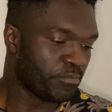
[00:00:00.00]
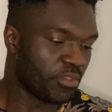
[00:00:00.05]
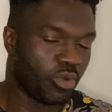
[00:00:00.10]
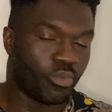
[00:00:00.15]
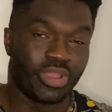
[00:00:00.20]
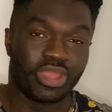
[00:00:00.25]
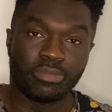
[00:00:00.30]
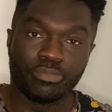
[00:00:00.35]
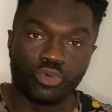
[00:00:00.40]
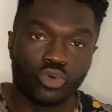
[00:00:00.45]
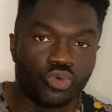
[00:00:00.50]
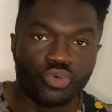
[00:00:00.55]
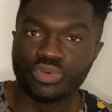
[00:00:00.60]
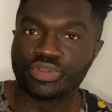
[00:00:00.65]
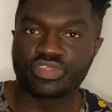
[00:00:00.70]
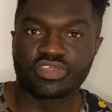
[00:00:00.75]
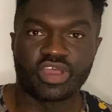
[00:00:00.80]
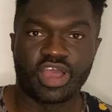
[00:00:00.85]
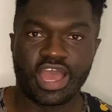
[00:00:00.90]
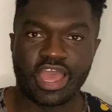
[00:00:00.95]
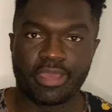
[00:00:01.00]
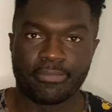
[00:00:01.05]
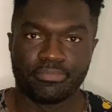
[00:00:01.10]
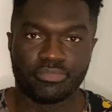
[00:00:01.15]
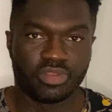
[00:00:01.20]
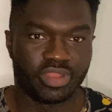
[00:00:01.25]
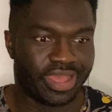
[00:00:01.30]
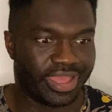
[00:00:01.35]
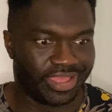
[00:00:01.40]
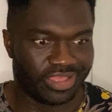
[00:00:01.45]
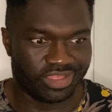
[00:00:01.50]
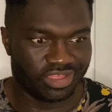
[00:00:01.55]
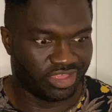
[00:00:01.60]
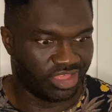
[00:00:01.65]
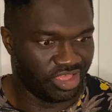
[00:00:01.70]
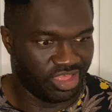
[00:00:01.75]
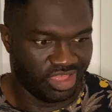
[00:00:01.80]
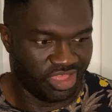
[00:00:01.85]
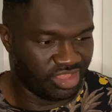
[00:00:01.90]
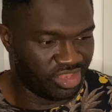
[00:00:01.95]
I wear them all the time, like
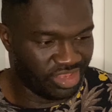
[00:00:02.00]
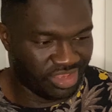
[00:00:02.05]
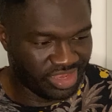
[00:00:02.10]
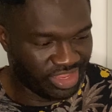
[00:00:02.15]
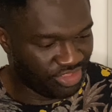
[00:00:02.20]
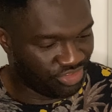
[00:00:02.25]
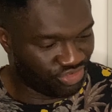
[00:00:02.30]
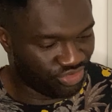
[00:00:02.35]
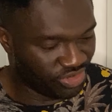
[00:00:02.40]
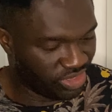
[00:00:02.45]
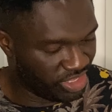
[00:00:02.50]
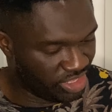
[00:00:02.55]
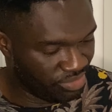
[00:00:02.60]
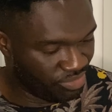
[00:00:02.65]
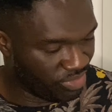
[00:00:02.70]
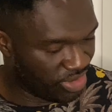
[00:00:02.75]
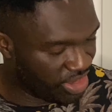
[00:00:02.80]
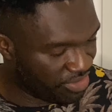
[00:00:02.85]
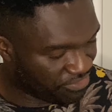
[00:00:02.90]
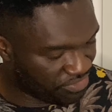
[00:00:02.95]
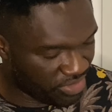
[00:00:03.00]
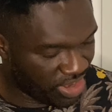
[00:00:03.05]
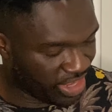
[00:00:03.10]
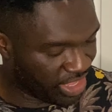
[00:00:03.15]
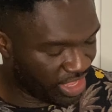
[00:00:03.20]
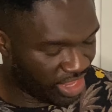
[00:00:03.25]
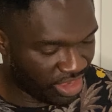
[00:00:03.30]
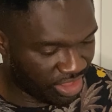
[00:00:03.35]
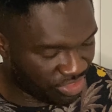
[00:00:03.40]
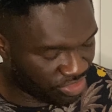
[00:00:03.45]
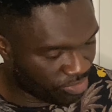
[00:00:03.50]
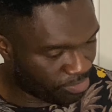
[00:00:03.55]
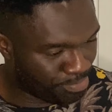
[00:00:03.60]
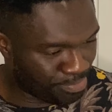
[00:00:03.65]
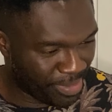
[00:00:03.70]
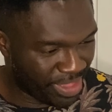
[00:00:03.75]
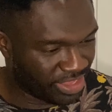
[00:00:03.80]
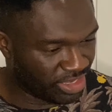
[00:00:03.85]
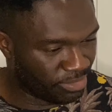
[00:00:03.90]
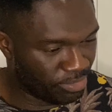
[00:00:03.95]
literally whenever I can, I just
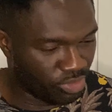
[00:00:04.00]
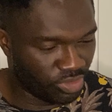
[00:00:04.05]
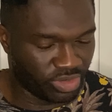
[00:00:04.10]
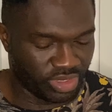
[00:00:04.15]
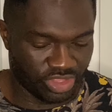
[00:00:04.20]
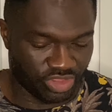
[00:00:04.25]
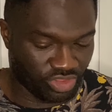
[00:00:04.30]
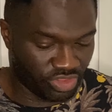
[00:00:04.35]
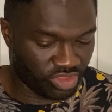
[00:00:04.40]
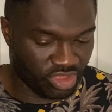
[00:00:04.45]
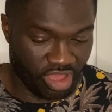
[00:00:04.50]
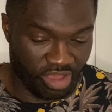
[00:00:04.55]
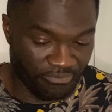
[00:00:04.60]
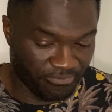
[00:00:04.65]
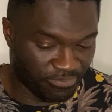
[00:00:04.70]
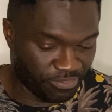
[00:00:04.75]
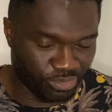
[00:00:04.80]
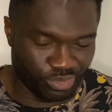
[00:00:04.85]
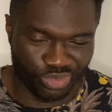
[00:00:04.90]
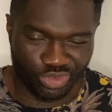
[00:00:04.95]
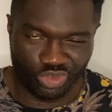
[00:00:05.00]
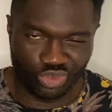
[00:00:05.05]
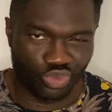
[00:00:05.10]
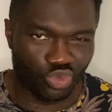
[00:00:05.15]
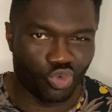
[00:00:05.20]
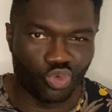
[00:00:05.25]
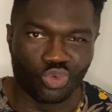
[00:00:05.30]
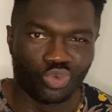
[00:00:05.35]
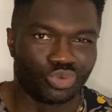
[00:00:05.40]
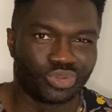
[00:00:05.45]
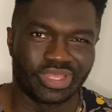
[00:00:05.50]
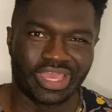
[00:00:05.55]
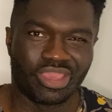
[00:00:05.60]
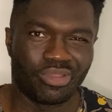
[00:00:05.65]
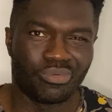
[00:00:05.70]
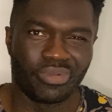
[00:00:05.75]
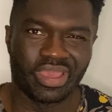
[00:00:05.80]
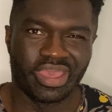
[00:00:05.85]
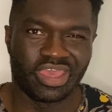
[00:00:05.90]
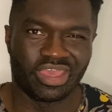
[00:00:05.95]
bang them on. They're just comfortable and just all day
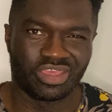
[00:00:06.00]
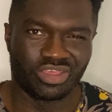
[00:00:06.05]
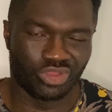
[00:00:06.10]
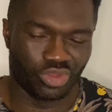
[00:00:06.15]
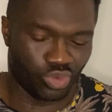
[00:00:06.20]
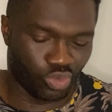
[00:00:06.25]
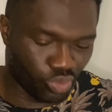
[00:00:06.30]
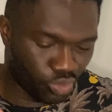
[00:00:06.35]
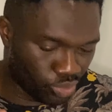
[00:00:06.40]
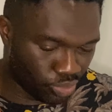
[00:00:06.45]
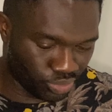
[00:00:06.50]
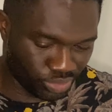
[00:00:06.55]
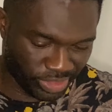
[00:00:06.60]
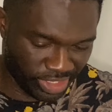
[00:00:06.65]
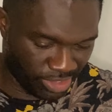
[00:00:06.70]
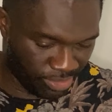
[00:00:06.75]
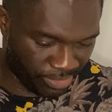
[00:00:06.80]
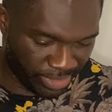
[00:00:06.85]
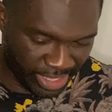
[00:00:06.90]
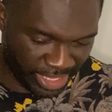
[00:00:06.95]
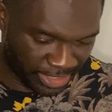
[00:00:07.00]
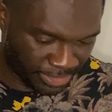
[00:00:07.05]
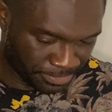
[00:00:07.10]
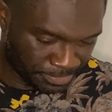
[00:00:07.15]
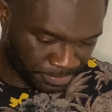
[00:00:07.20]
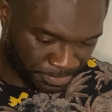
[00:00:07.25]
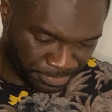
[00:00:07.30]
wear, you know, all day wear.